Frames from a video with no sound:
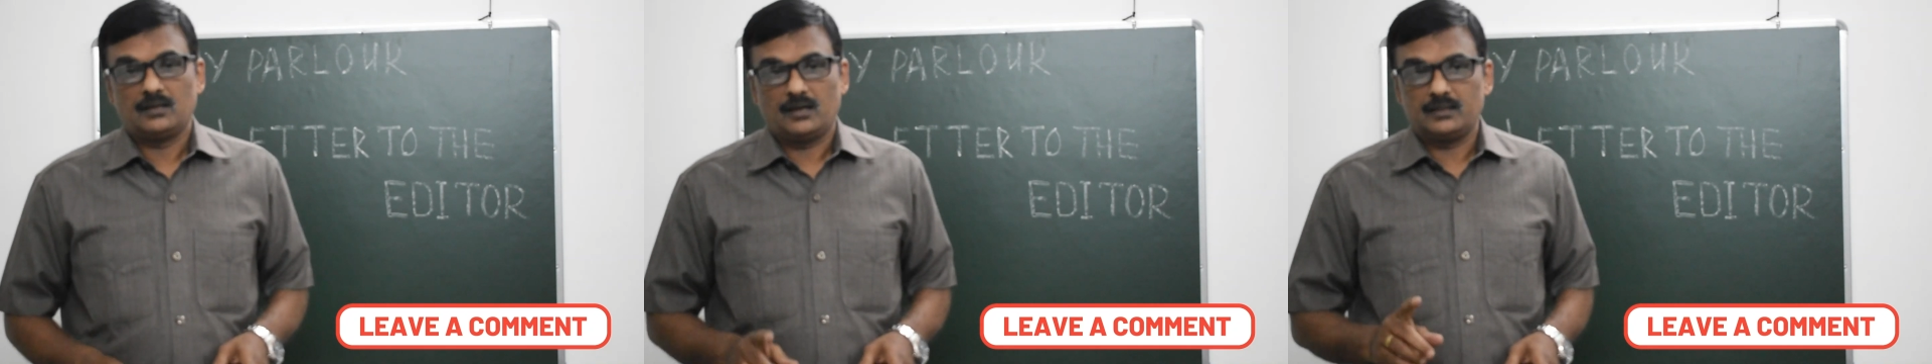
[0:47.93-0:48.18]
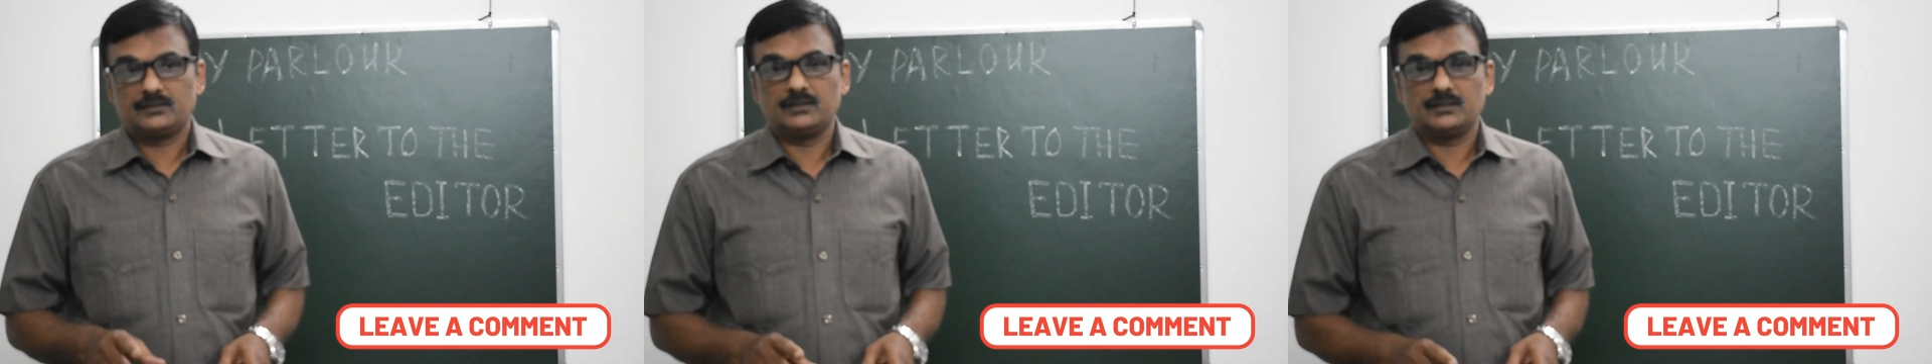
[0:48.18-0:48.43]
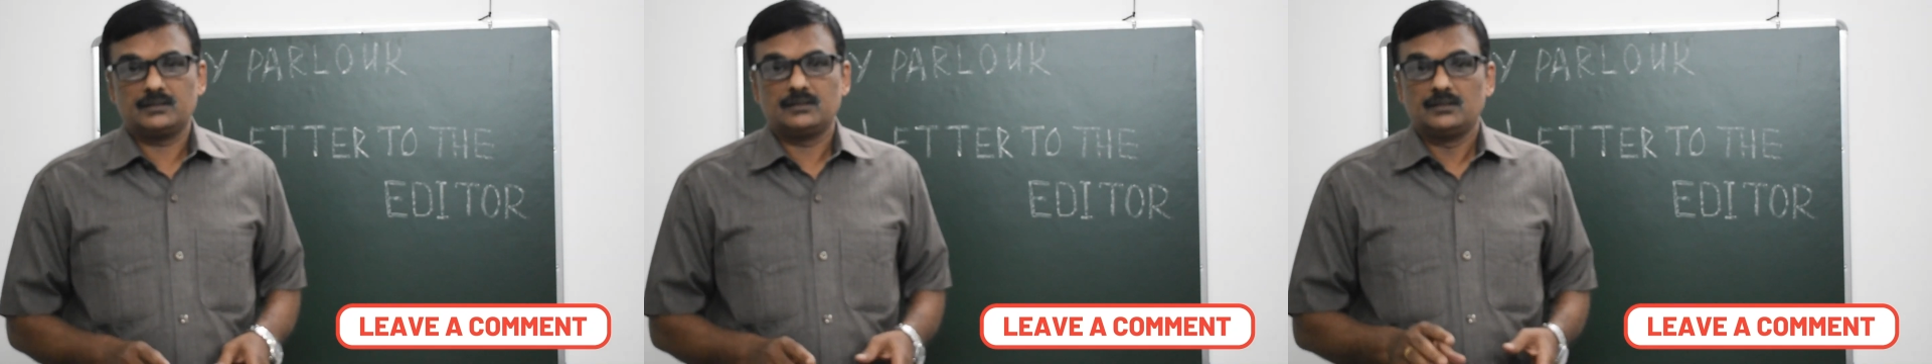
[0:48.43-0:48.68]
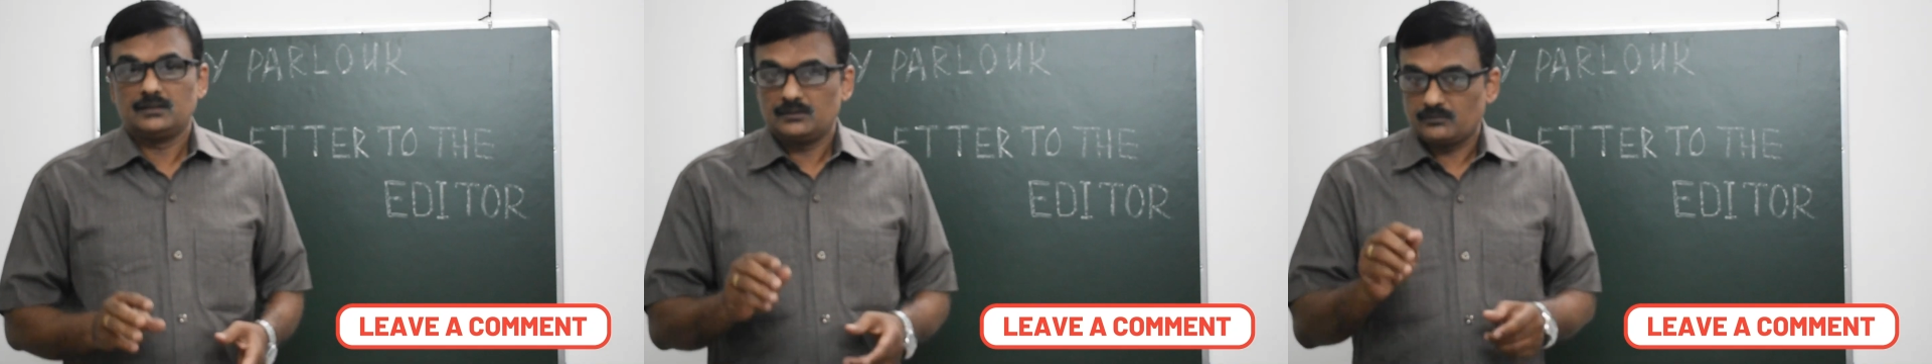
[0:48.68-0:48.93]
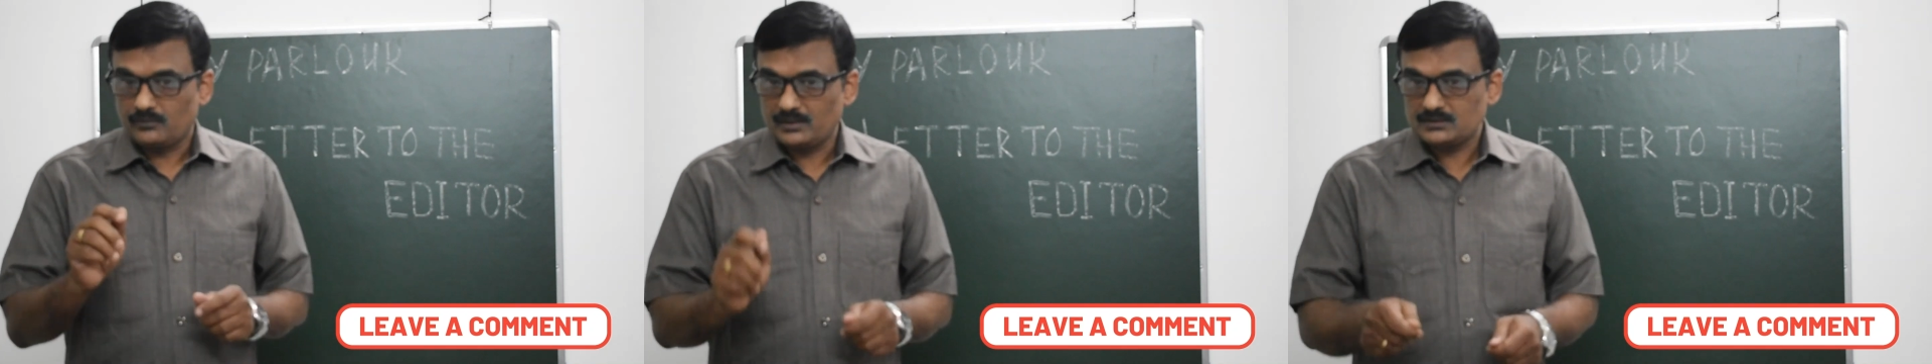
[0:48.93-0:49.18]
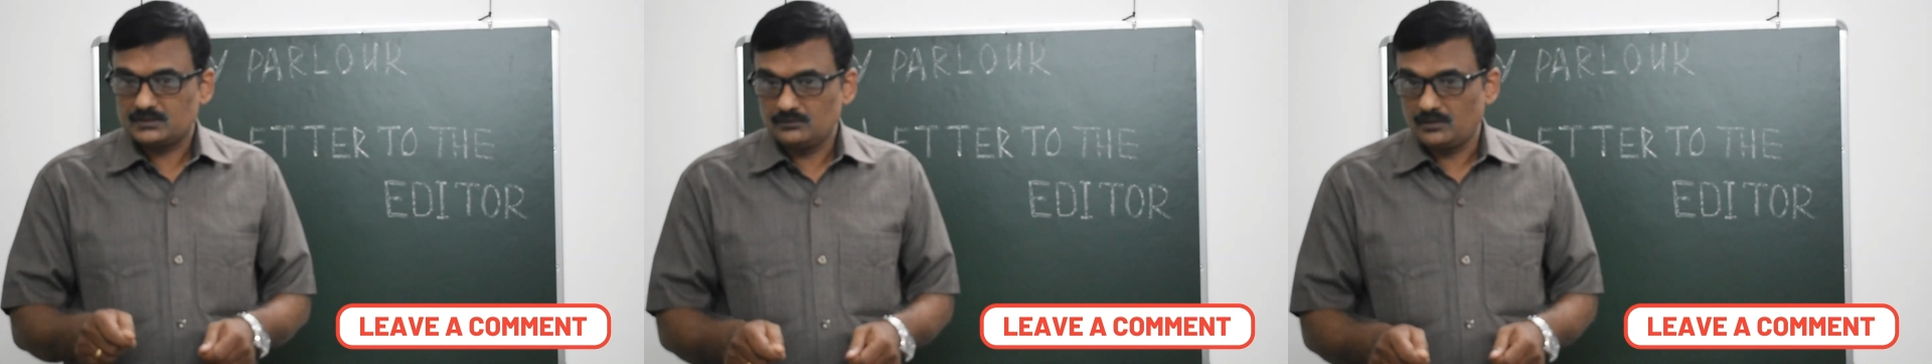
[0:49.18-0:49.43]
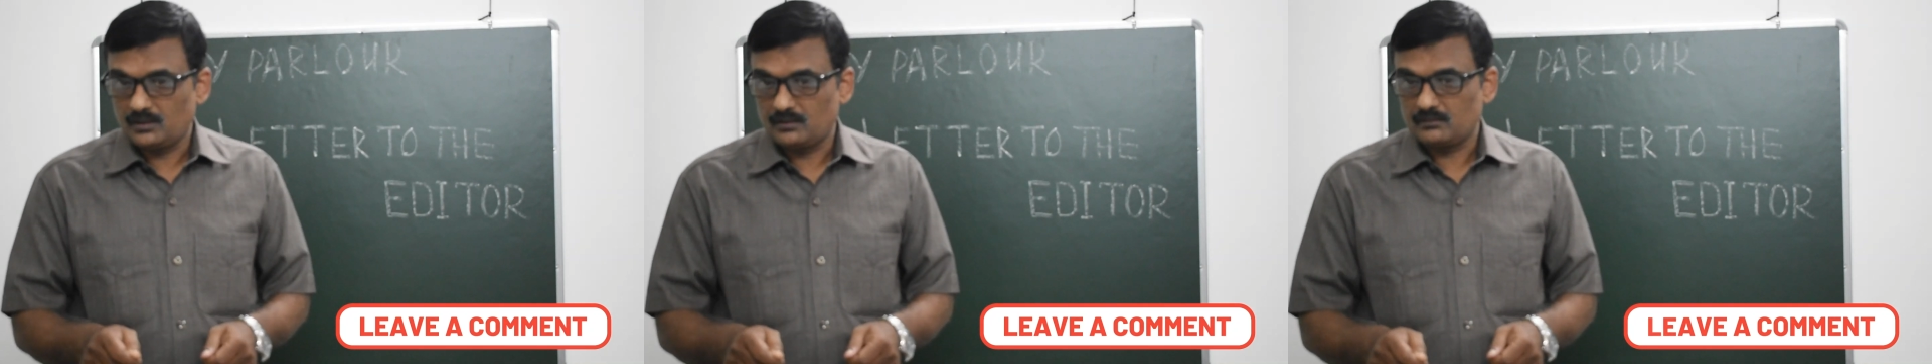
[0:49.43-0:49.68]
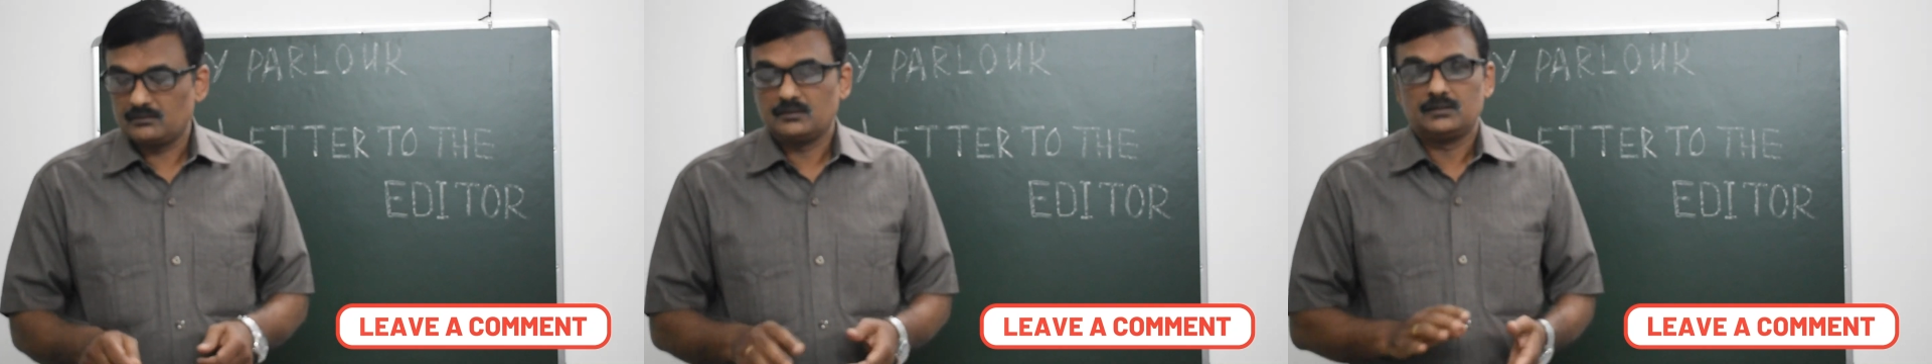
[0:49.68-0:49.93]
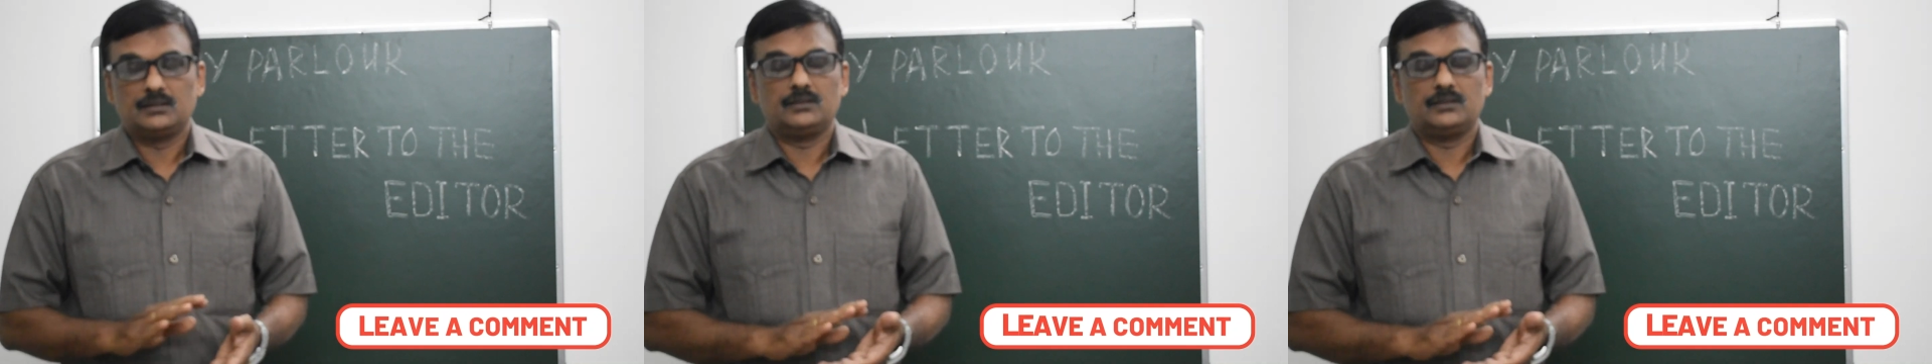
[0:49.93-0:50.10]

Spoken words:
I think once you learn